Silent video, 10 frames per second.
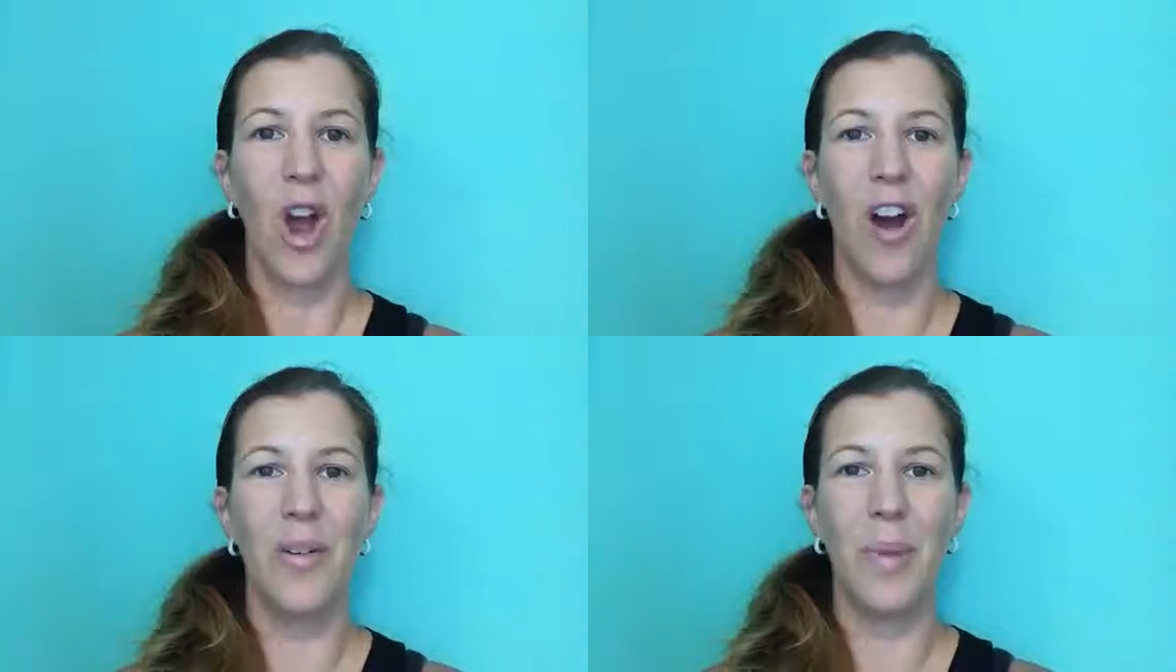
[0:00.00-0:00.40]

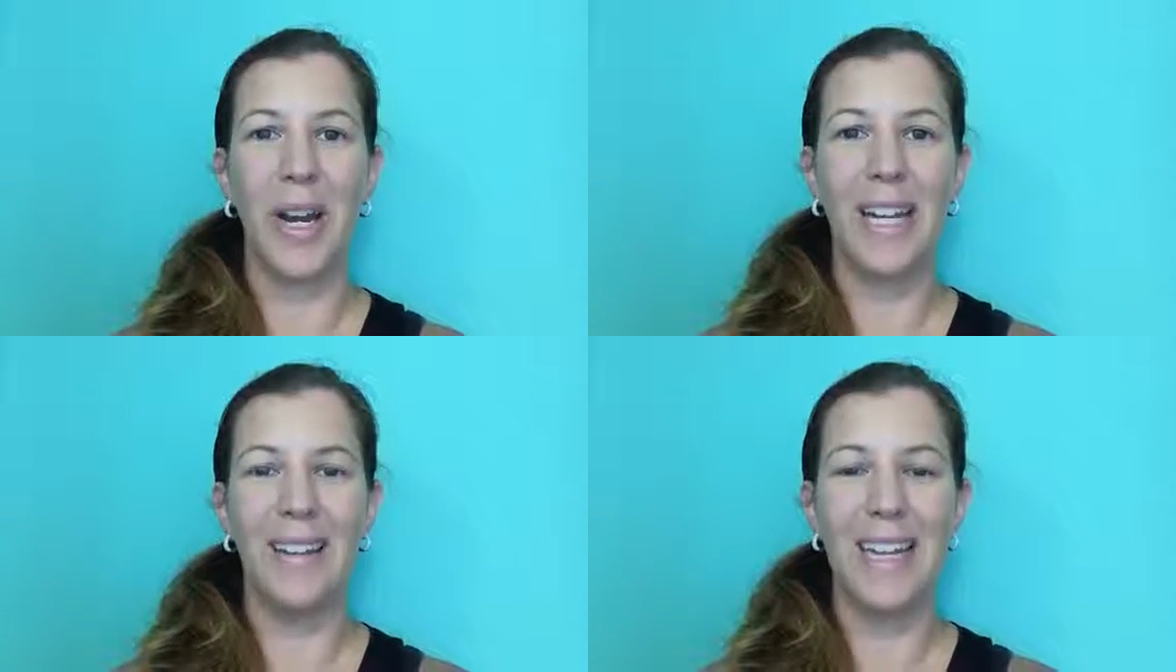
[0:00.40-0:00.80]
Hi
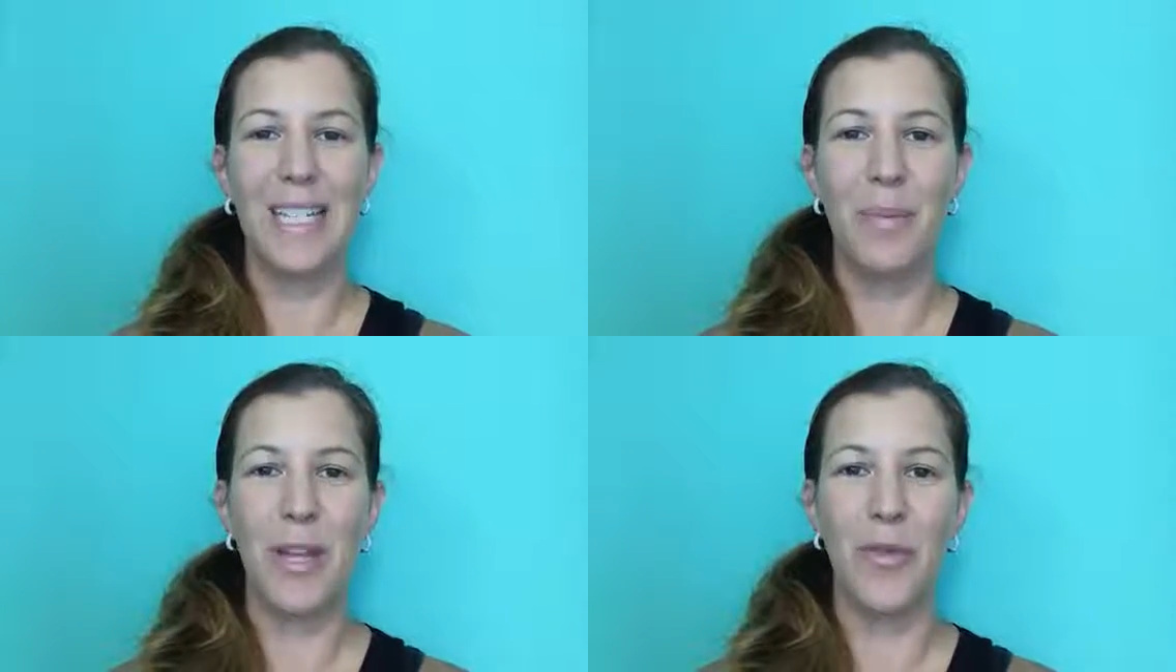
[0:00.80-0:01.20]
everybody, Leah
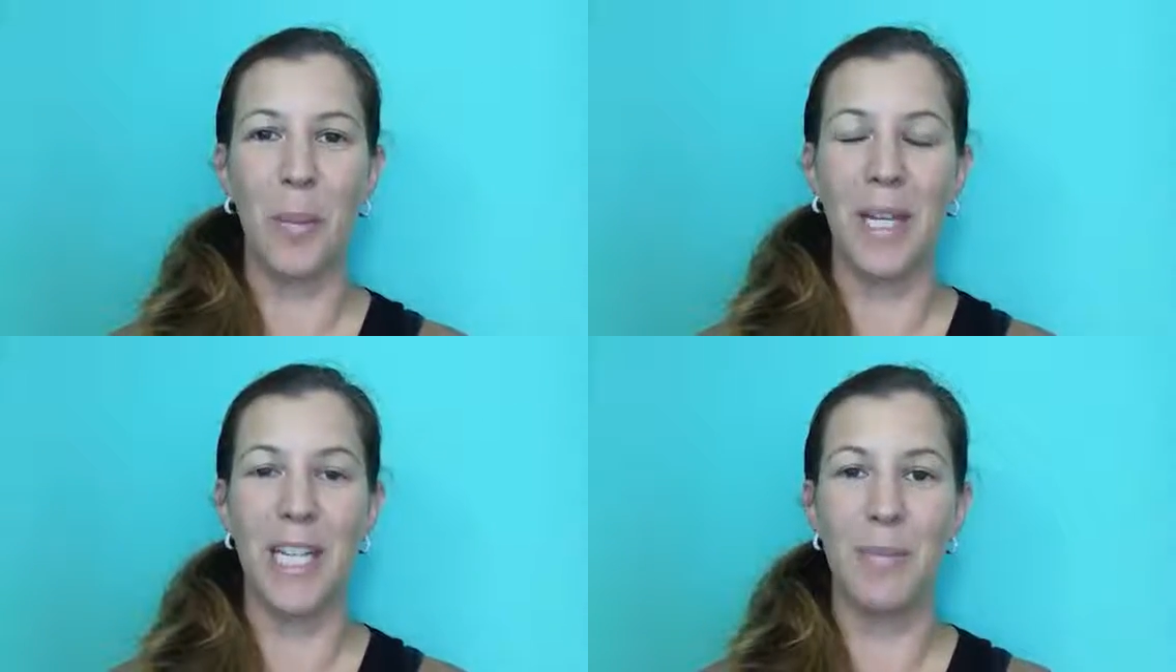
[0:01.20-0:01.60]
Smith
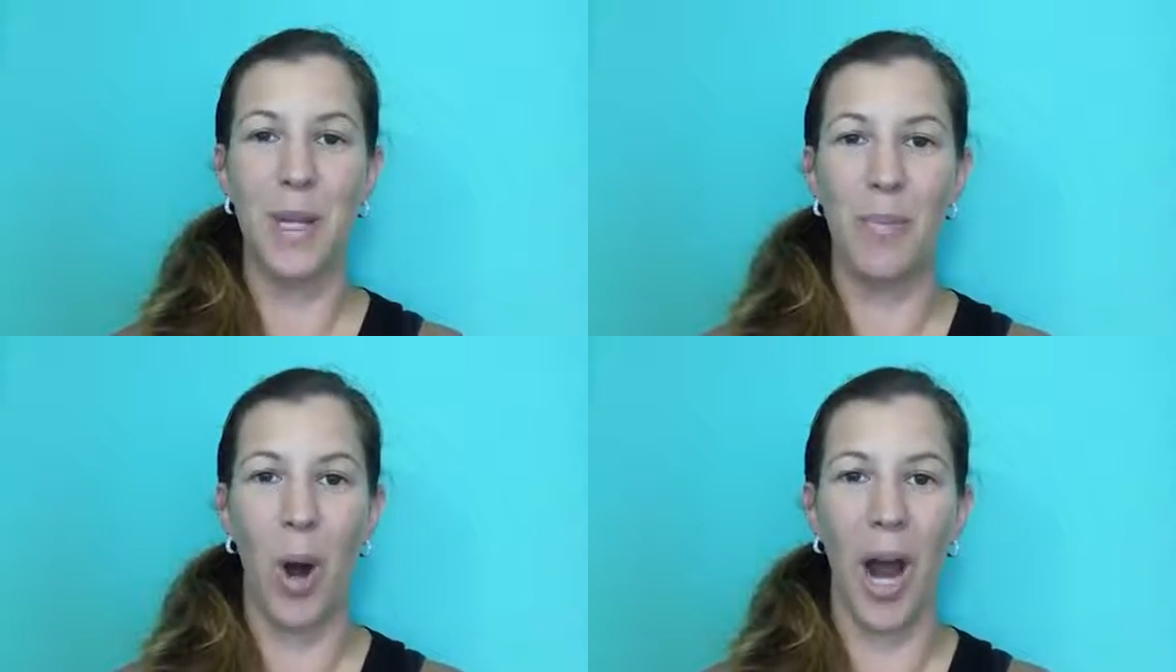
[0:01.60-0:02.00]
from Leah
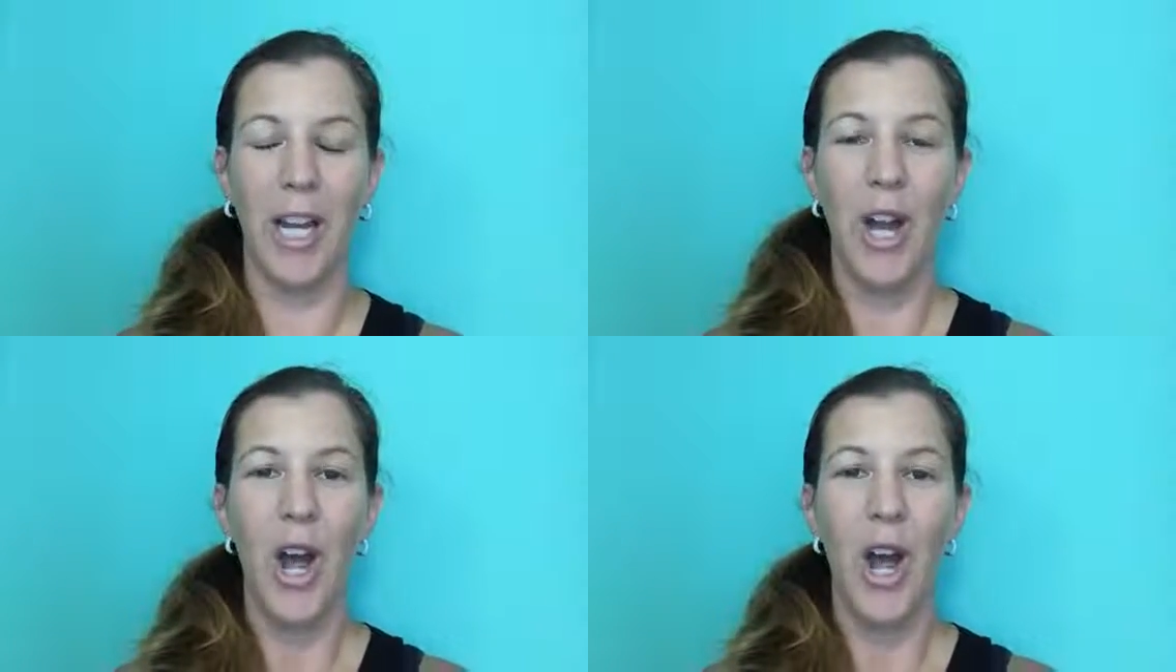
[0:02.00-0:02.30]
Smith Bite.